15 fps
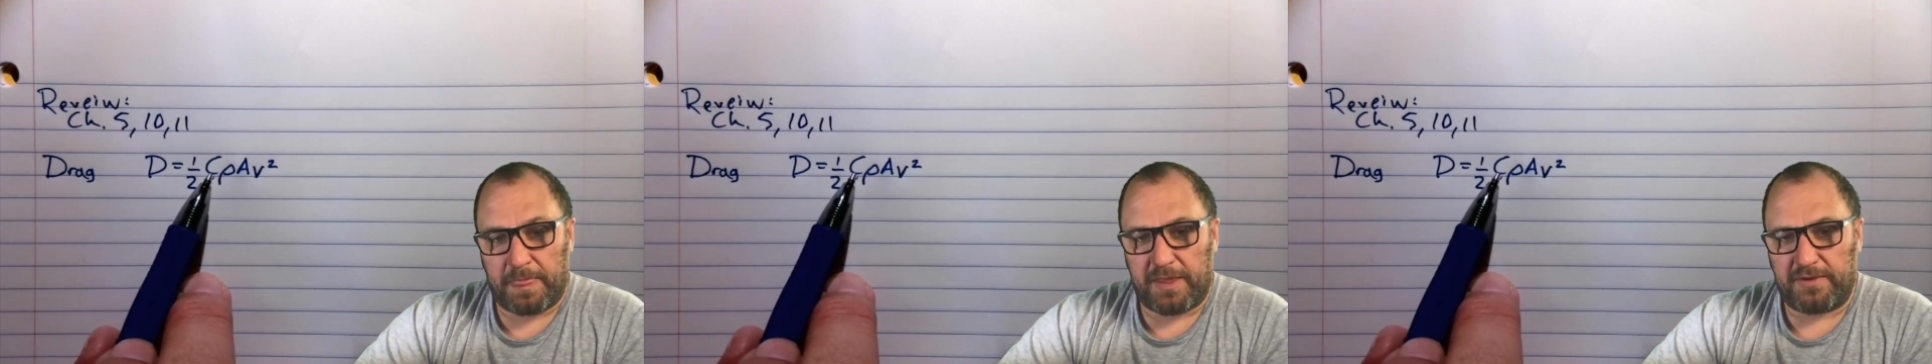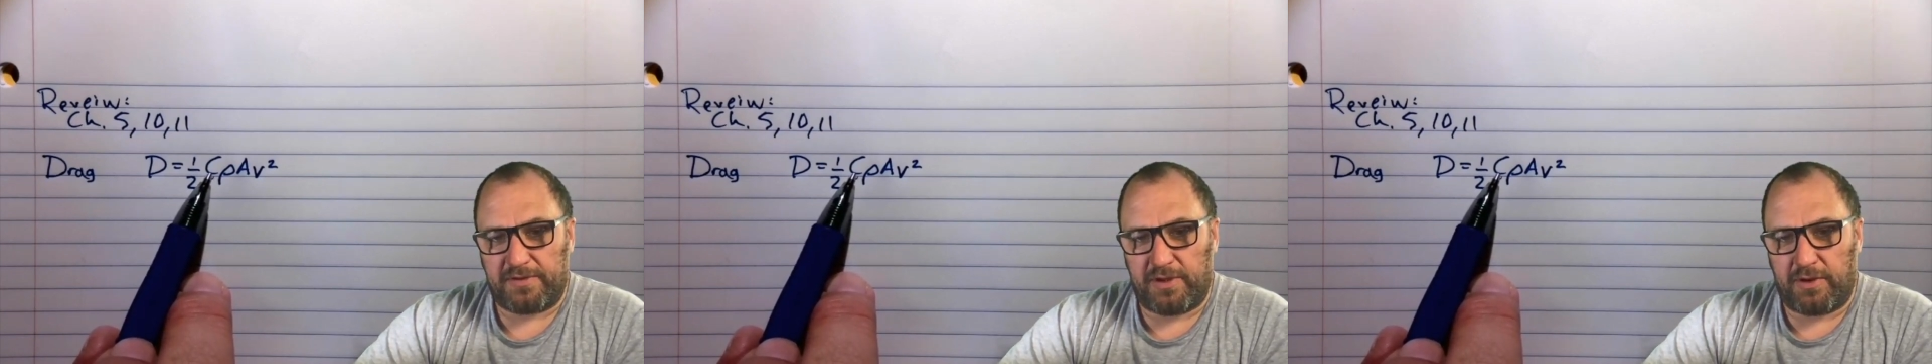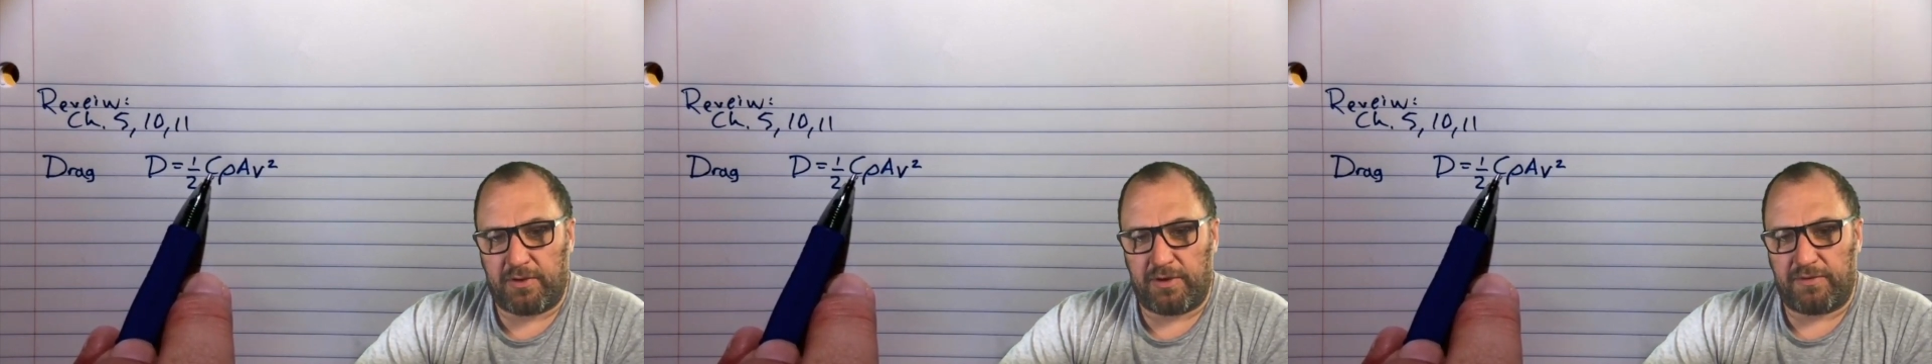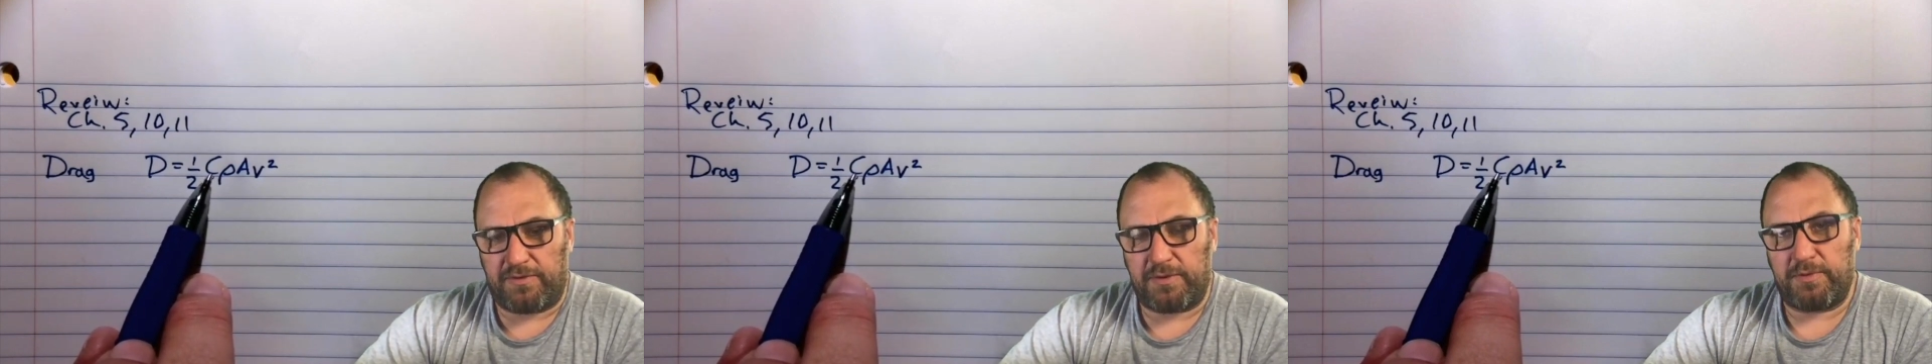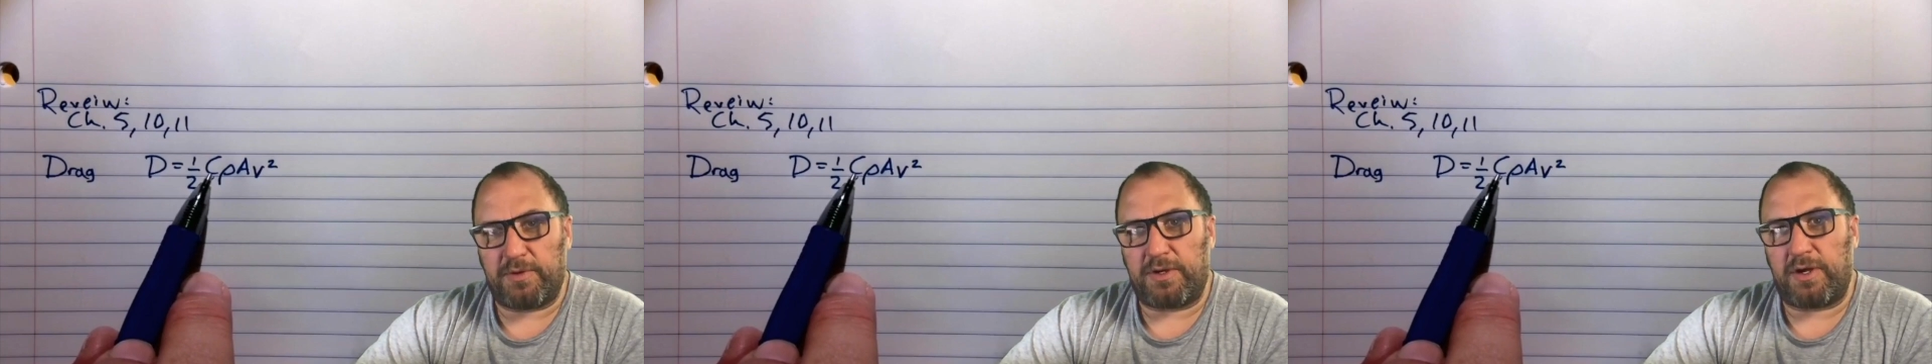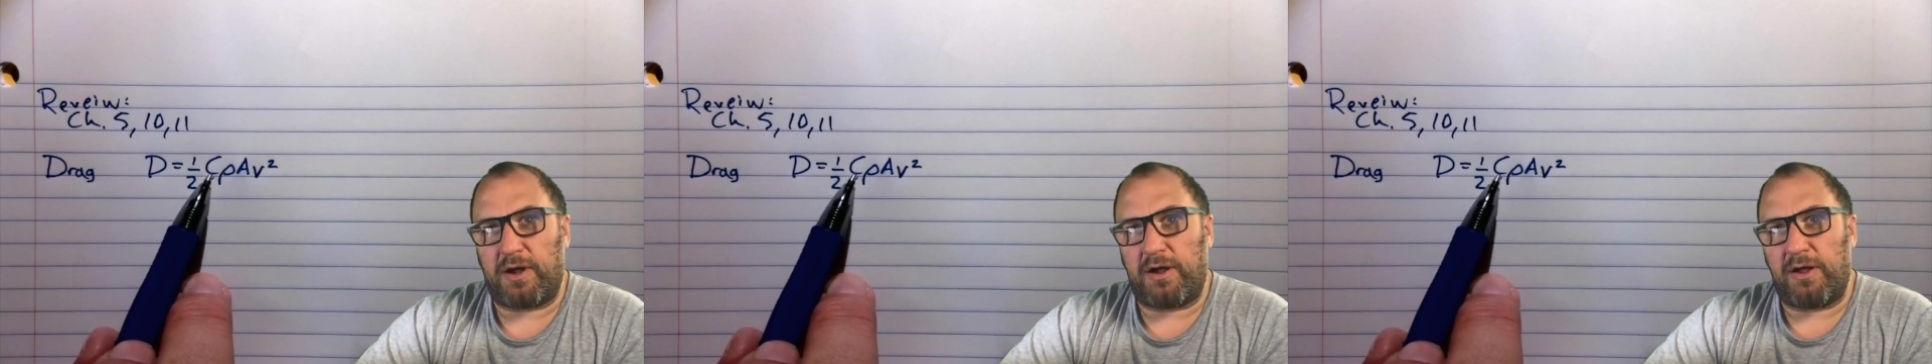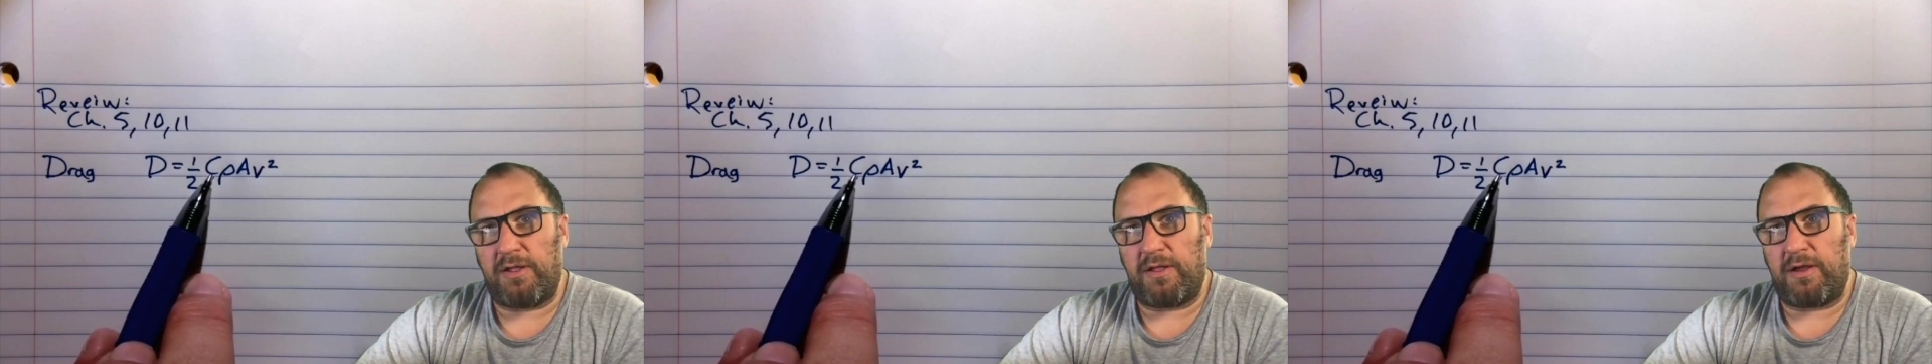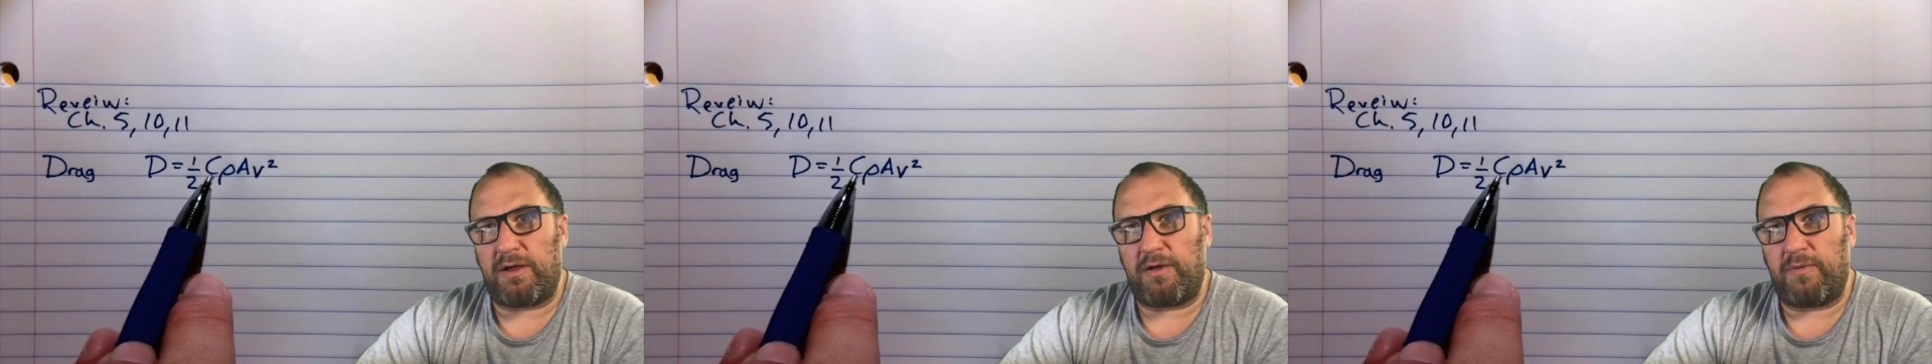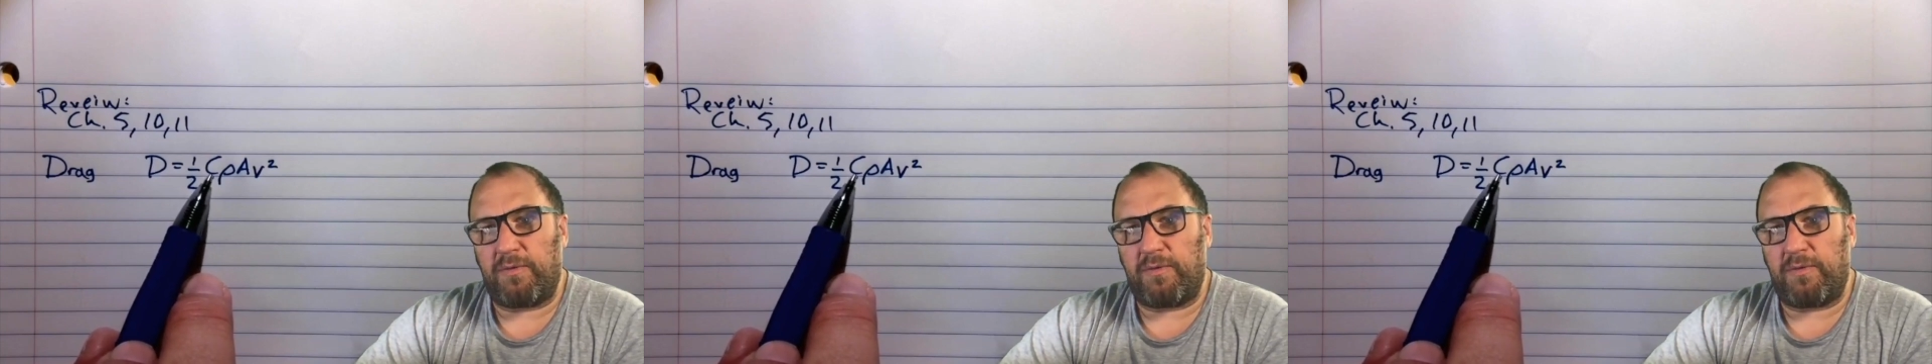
So if you recall our